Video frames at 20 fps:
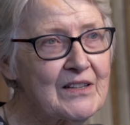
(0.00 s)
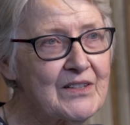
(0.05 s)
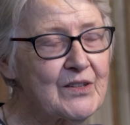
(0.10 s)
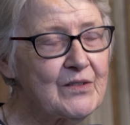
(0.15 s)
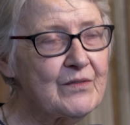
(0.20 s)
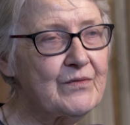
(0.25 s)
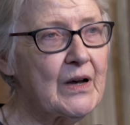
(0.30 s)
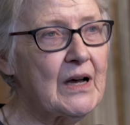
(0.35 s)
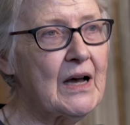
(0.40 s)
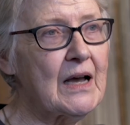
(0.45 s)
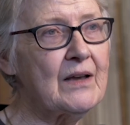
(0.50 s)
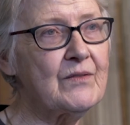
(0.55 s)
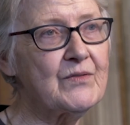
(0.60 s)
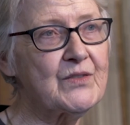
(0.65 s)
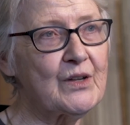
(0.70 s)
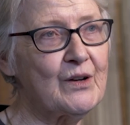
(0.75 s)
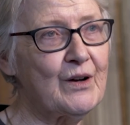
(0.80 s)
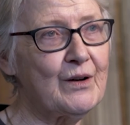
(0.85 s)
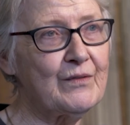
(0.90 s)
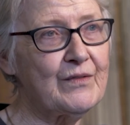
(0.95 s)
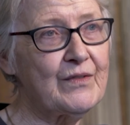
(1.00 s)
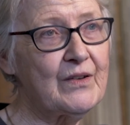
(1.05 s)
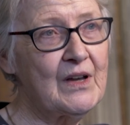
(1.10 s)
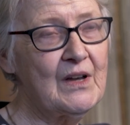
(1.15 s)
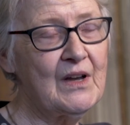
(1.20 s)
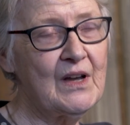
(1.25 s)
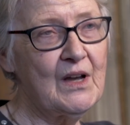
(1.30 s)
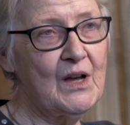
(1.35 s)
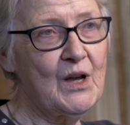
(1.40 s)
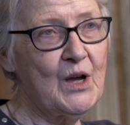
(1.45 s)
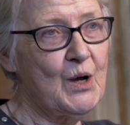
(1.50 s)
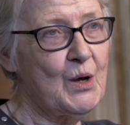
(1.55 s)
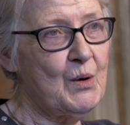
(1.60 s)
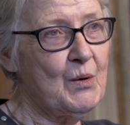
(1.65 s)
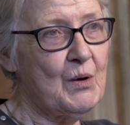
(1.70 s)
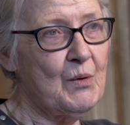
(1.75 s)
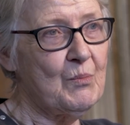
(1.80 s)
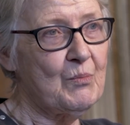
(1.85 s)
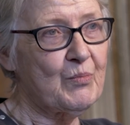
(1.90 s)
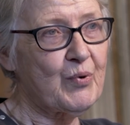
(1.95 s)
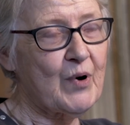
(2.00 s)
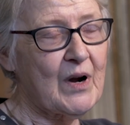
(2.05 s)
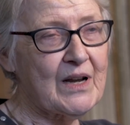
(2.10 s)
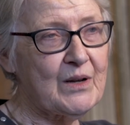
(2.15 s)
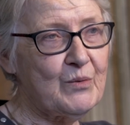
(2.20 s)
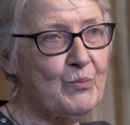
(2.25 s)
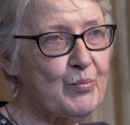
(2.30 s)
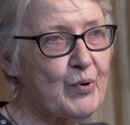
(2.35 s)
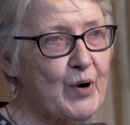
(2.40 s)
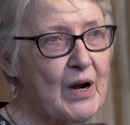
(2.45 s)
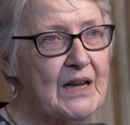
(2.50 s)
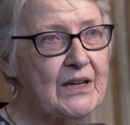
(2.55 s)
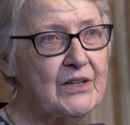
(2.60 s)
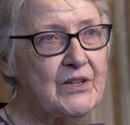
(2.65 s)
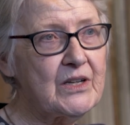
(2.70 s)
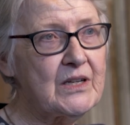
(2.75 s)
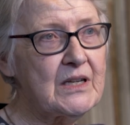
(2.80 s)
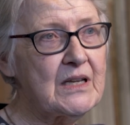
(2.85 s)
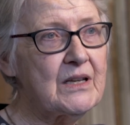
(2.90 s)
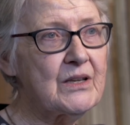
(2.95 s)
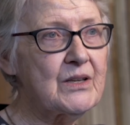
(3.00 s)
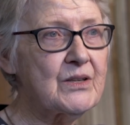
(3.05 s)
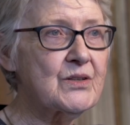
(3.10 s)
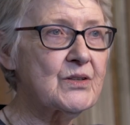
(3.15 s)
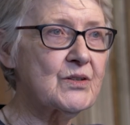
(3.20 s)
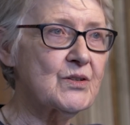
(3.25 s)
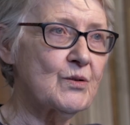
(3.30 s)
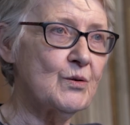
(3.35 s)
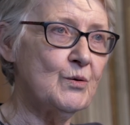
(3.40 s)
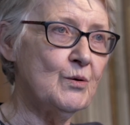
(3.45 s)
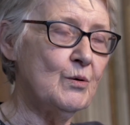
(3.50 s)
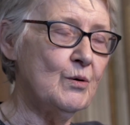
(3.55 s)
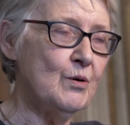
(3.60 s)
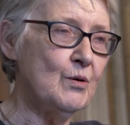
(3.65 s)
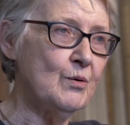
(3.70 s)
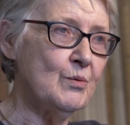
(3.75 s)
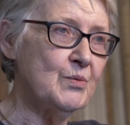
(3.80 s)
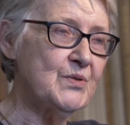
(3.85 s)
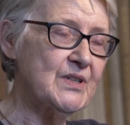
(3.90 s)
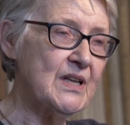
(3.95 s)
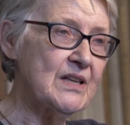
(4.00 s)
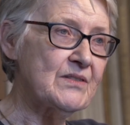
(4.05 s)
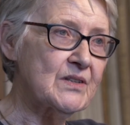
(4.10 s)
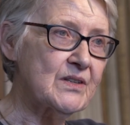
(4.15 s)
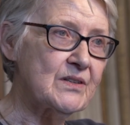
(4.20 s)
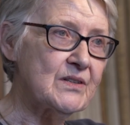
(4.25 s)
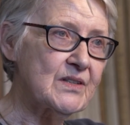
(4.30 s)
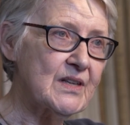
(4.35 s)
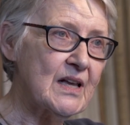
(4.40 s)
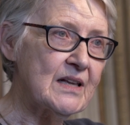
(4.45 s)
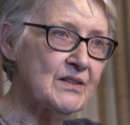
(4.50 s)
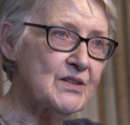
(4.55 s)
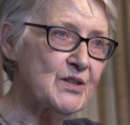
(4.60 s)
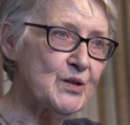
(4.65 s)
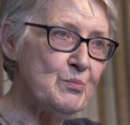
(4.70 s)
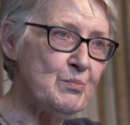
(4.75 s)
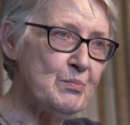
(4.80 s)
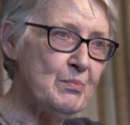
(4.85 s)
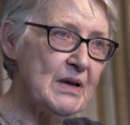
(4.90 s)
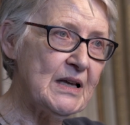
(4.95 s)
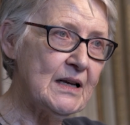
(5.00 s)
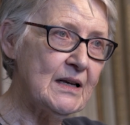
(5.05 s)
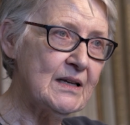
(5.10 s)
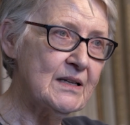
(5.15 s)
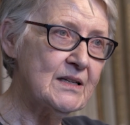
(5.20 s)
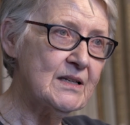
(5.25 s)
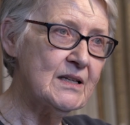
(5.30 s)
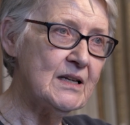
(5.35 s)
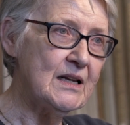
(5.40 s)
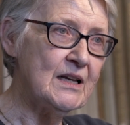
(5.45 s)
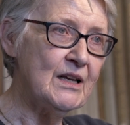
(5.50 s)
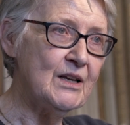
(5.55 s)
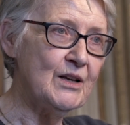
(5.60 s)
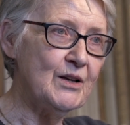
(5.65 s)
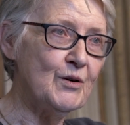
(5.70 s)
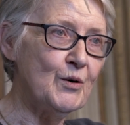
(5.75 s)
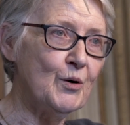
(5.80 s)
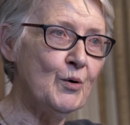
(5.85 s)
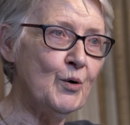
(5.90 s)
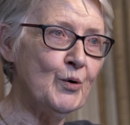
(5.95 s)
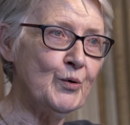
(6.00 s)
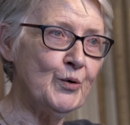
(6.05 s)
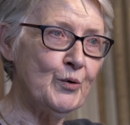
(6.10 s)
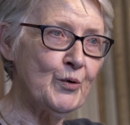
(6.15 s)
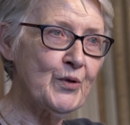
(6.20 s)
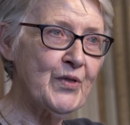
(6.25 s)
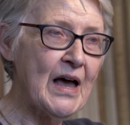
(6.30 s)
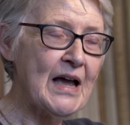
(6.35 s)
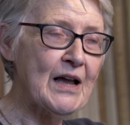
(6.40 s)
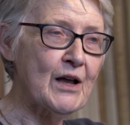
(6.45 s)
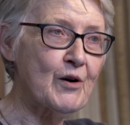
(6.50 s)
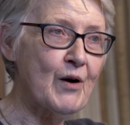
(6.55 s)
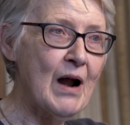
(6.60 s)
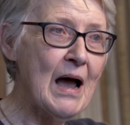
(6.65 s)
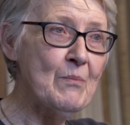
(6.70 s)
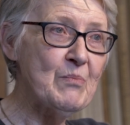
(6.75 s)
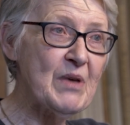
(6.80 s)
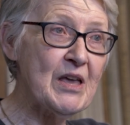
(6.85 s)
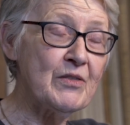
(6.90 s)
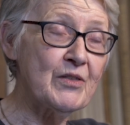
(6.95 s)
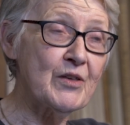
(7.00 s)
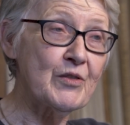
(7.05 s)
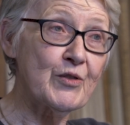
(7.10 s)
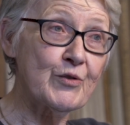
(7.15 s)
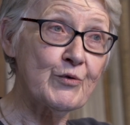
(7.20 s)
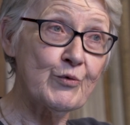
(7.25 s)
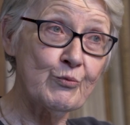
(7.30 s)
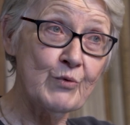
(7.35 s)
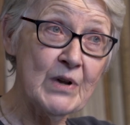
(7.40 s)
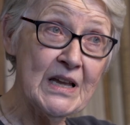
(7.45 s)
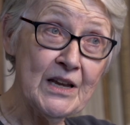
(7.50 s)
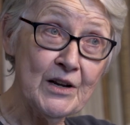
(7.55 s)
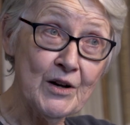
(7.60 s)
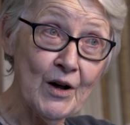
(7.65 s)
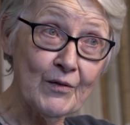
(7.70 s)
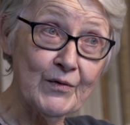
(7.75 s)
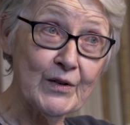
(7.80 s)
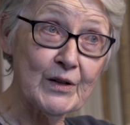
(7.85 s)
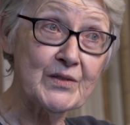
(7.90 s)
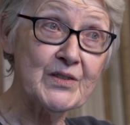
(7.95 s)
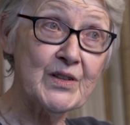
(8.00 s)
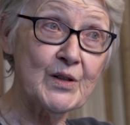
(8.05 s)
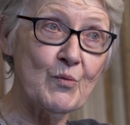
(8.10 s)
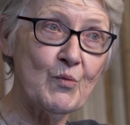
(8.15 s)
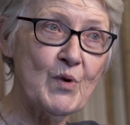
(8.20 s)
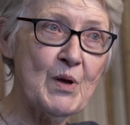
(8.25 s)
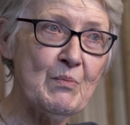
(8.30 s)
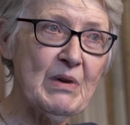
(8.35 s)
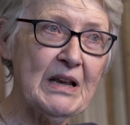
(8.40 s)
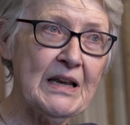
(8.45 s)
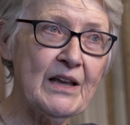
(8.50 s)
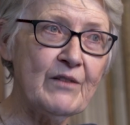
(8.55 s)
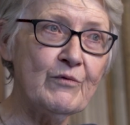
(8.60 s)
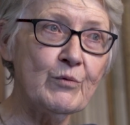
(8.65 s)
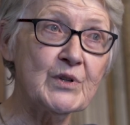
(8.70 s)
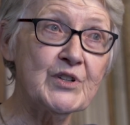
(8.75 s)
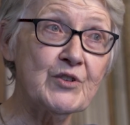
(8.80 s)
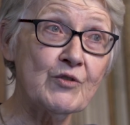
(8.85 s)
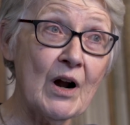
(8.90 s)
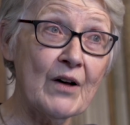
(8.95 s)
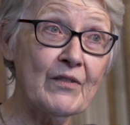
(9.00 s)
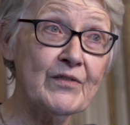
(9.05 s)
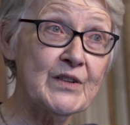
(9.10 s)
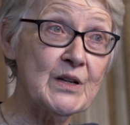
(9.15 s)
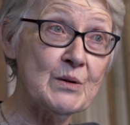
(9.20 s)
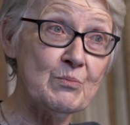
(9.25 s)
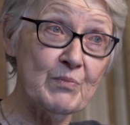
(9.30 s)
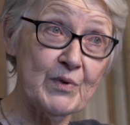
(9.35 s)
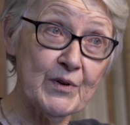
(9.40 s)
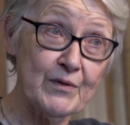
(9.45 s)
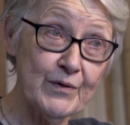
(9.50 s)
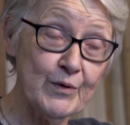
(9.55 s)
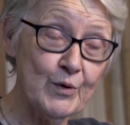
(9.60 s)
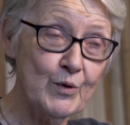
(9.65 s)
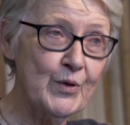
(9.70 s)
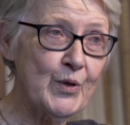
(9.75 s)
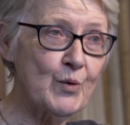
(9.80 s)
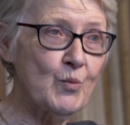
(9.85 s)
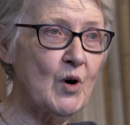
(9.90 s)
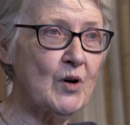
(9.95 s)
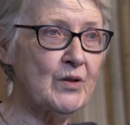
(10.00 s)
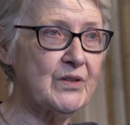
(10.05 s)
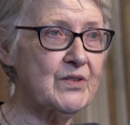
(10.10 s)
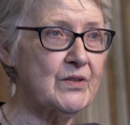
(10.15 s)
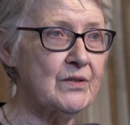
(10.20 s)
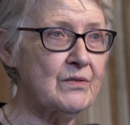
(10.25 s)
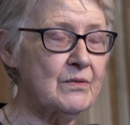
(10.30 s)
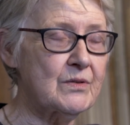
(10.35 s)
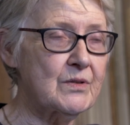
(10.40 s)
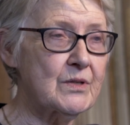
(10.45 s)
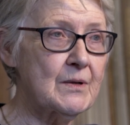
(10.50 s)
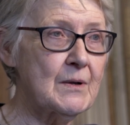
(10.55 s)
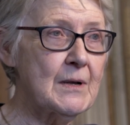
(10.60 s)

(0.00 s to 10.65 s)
survives of Pride and Prejudice or Sense and Sensibility or Northanger Abbey, the three novels that we believe were drafted before the Watsons.